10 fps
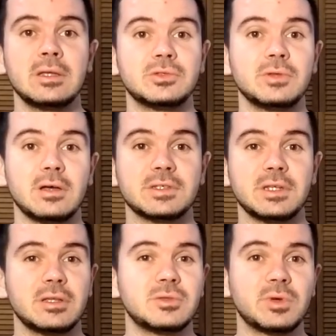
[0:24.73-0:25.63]

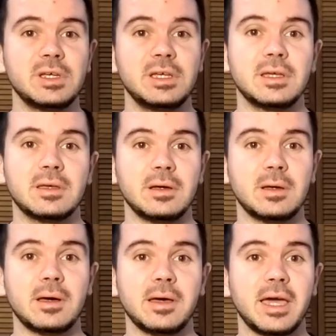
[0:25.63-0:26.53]
2003,
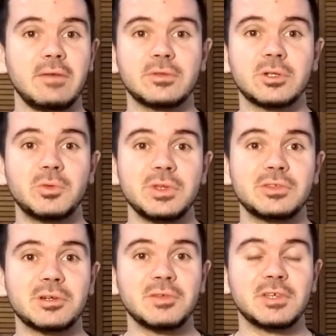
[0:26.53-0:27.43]
after The
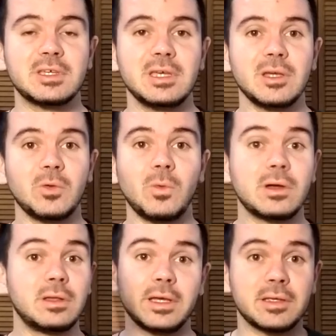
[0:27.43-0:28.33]
Return of the King
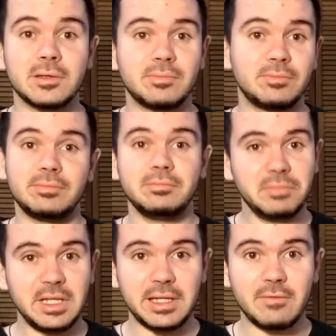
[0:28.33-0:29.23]
won like
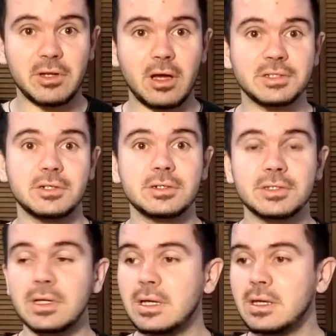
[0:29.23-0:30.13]
11 Oscars.